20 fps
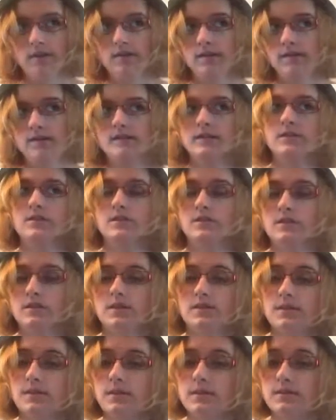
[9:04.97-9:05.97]
6 or
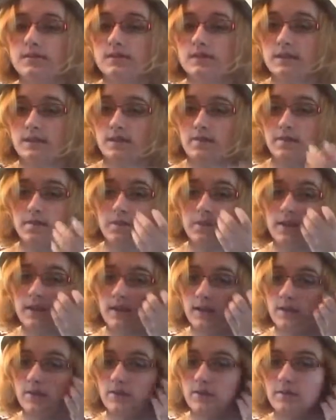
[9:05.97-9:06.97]
7 gifts that I'm
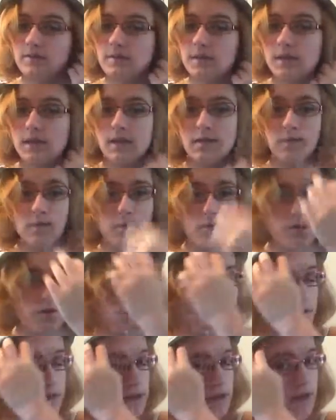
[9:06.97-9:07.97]
planning on giving him while
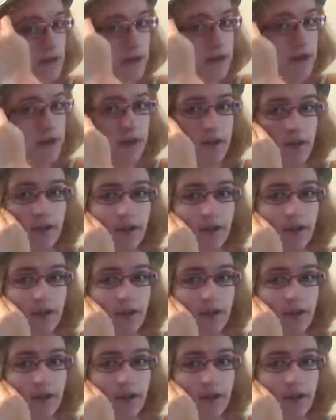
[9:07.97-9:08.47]
we're there,